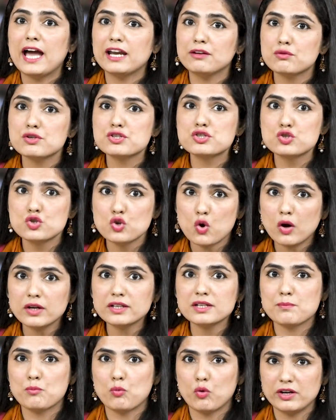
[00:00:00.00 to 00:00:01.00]
and was
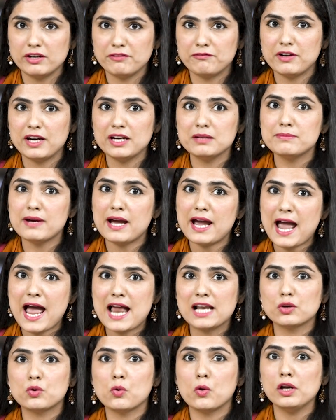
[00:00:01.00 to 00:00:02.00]
not modified by
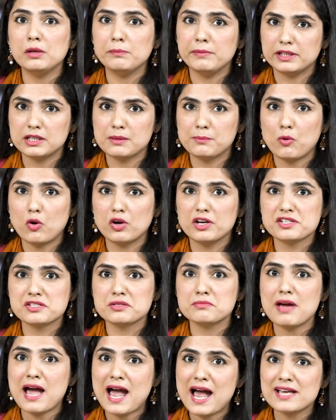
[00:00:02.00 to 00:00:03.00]
alcohol
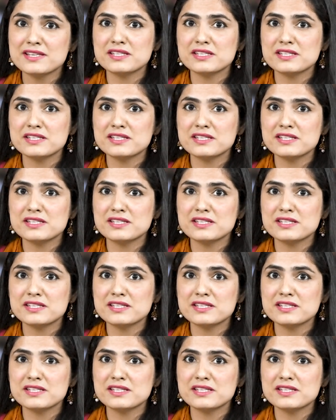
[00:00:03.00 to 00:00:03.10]
metabolism